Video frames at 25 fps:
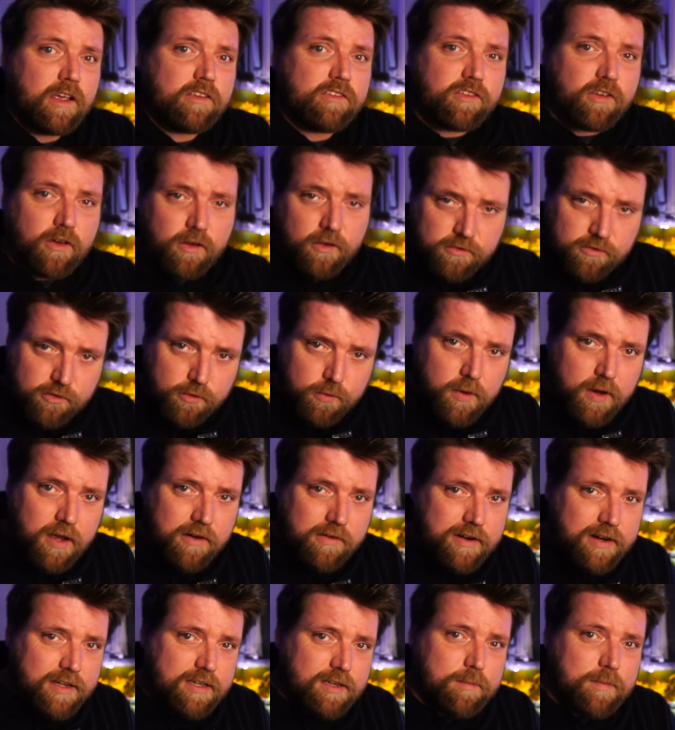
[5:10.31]
So do I
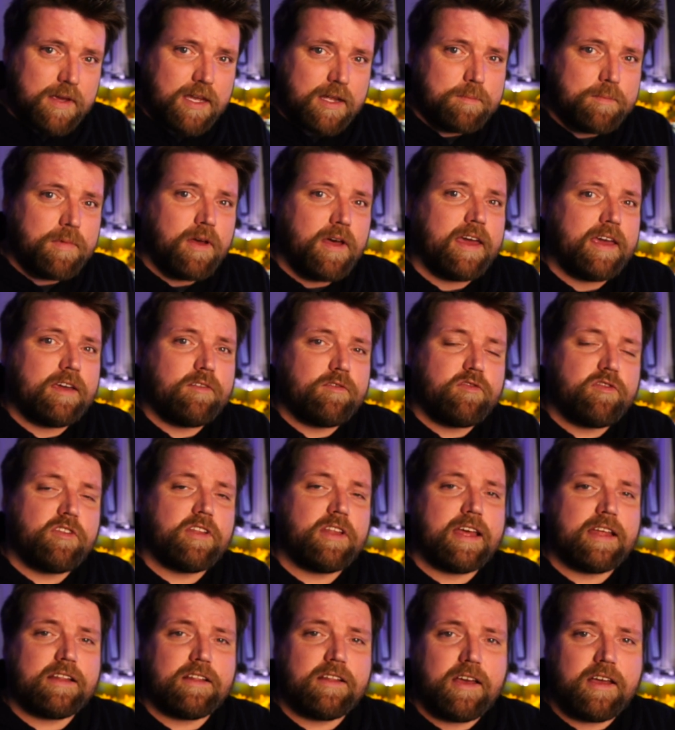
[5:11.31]
recommend buying
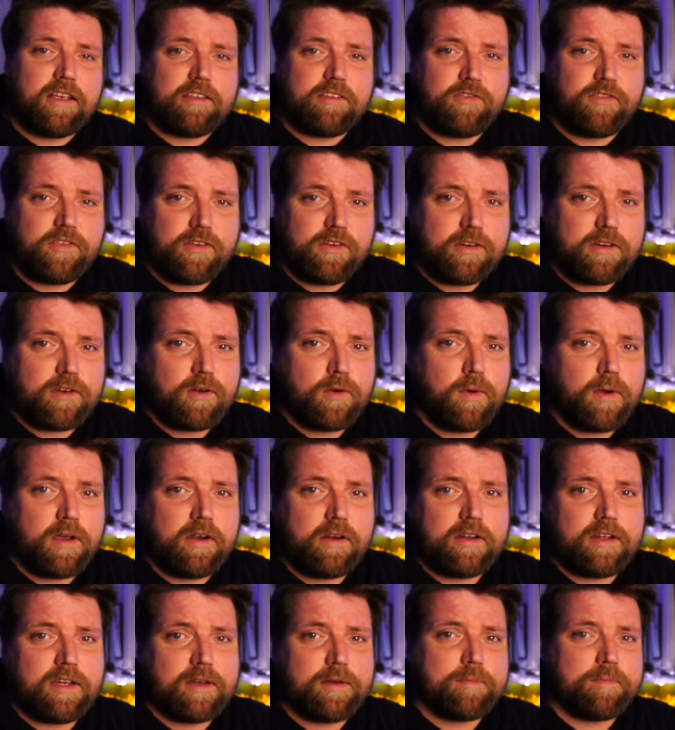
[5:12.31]
floodlights for your
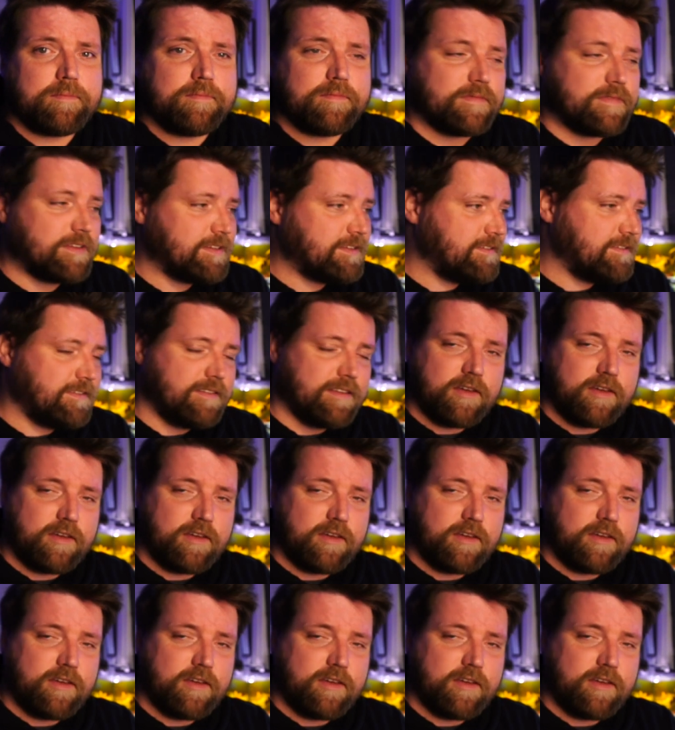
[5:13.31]
aquarium?